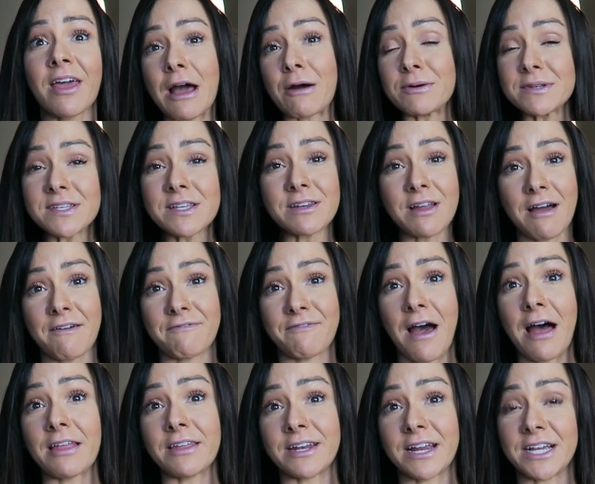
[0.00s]
that was enough
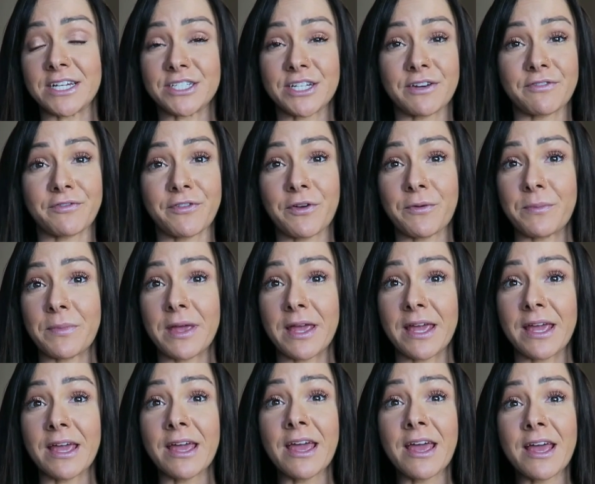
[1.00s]
validation for
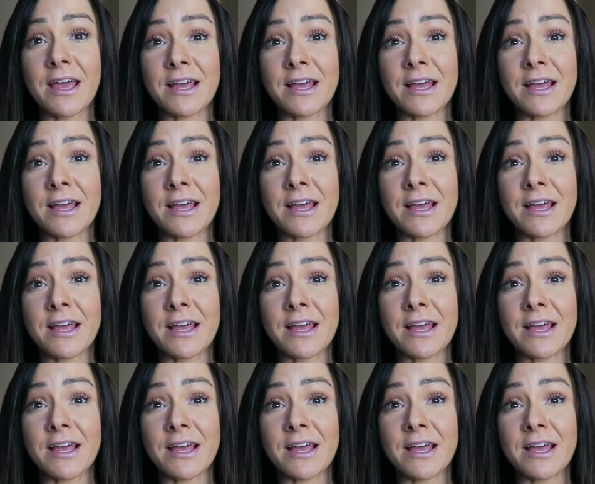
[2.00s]
me